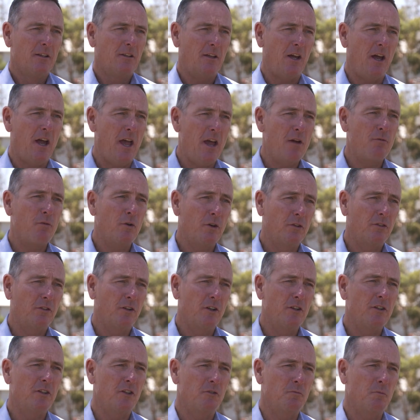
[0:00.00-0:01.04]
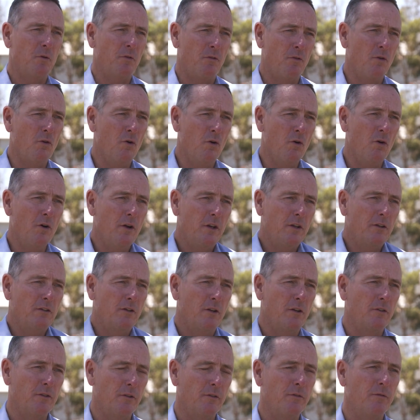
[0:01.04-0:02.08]
So have we seen this before in
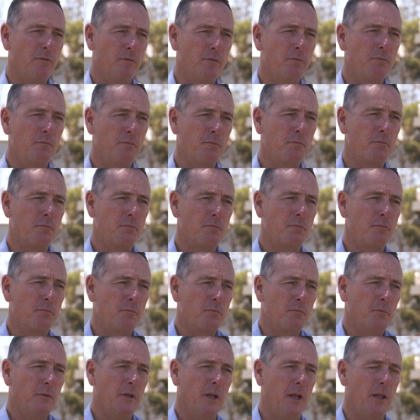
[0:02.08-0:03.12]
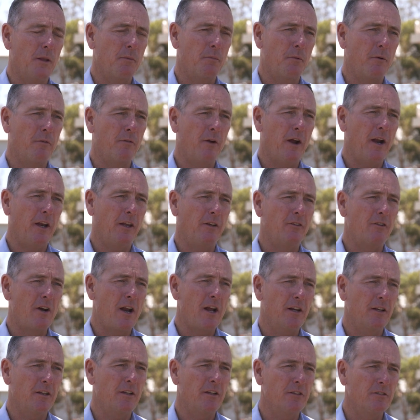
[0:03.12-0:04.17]
terms of, you know, the prevailing
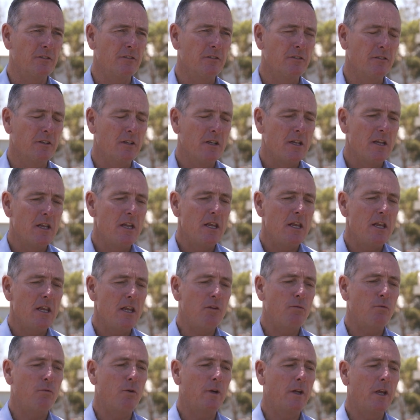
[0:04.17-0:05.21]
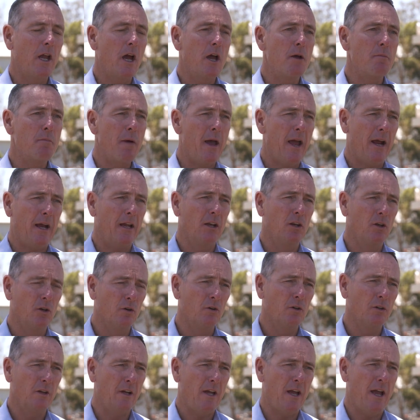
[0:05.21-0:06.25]
drought conditions? If we go back and look